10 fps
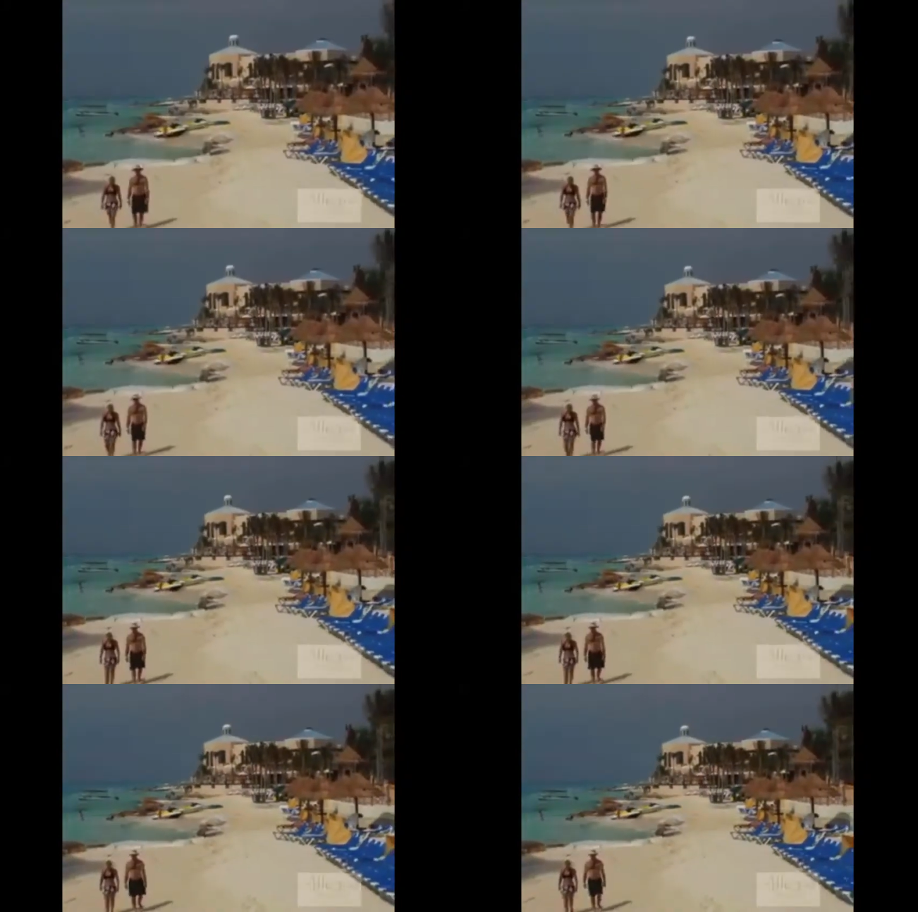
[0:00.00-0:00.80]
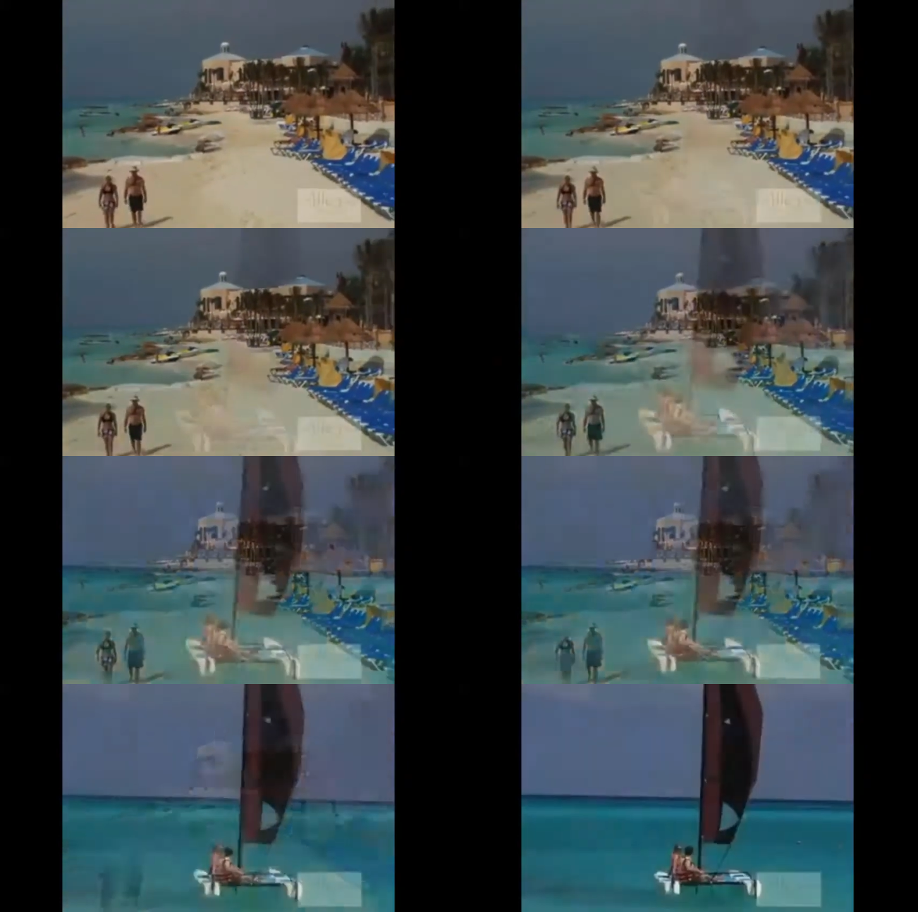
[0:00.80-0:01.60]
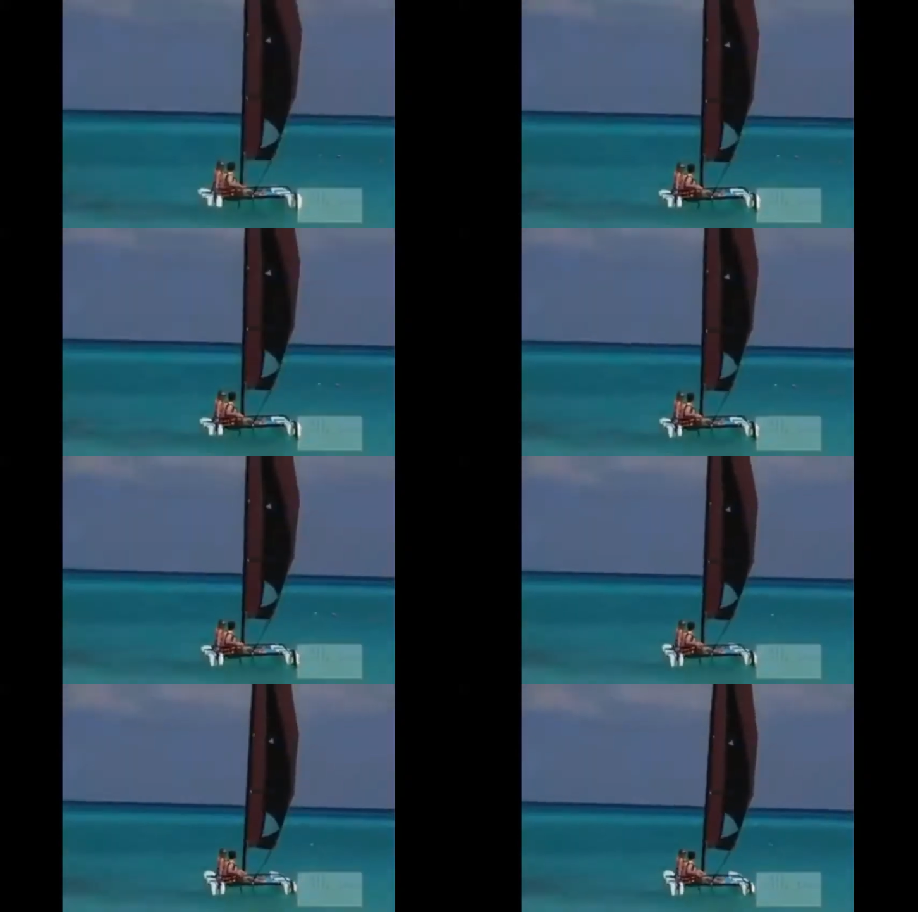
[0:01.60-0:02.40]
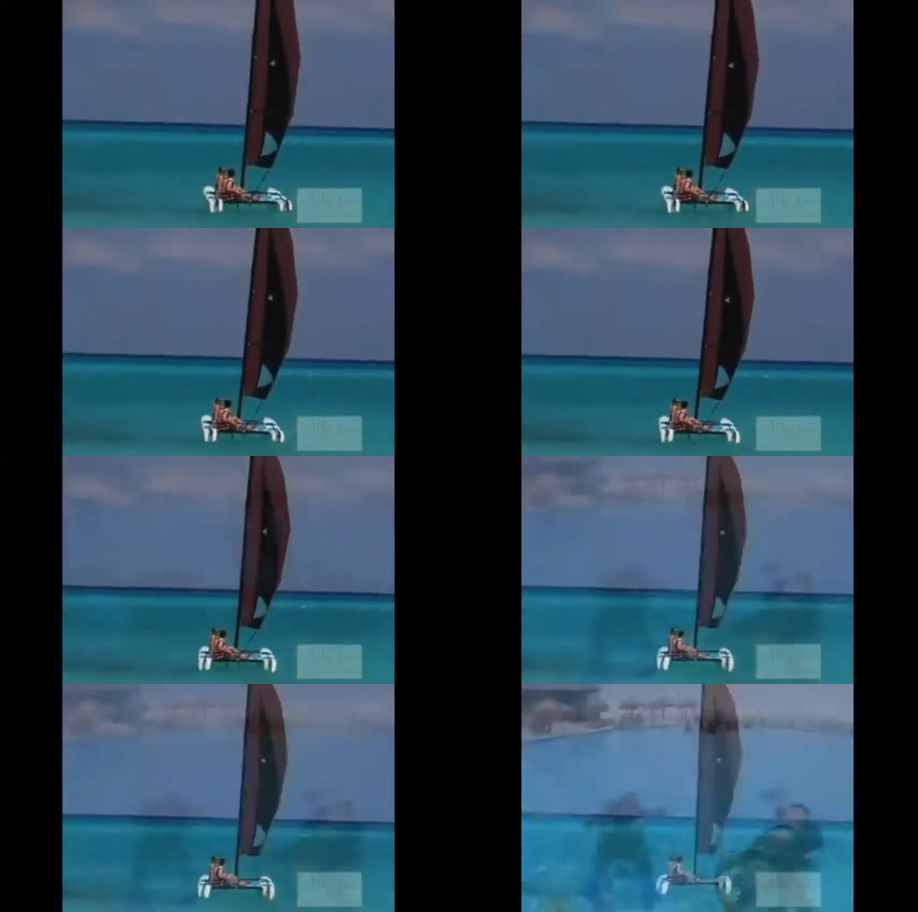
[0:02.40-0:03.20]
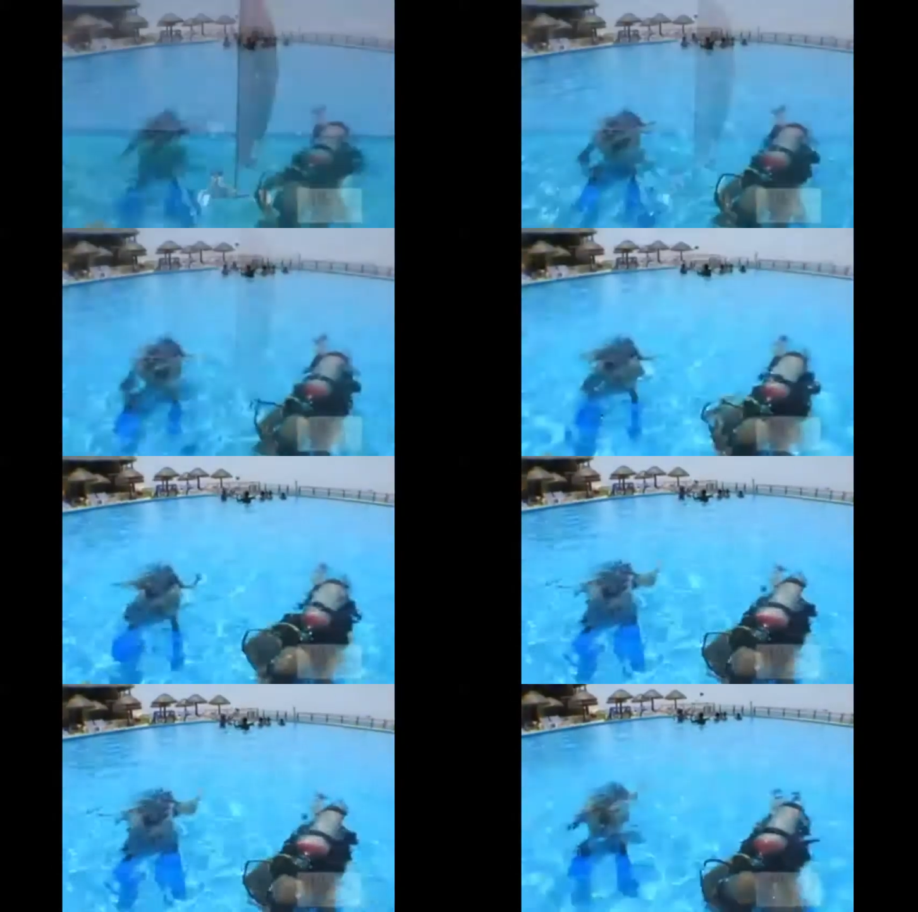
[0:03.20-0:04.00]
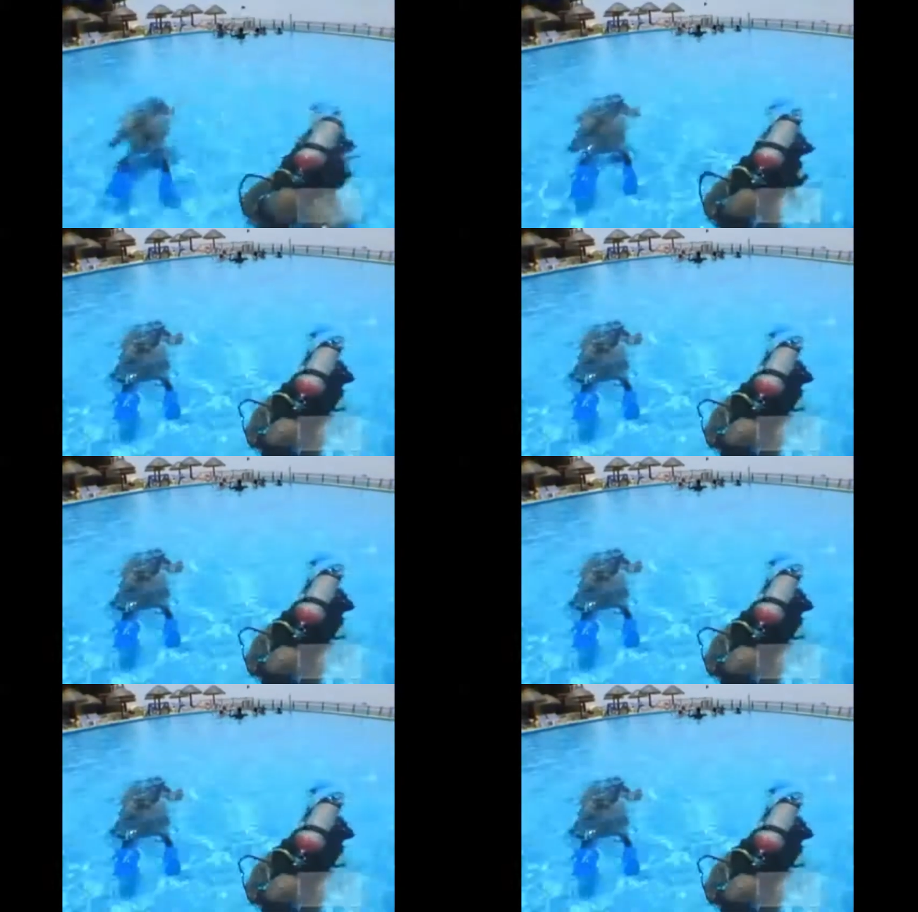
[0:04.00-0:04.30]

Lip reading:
Nobody's mouth can be seen.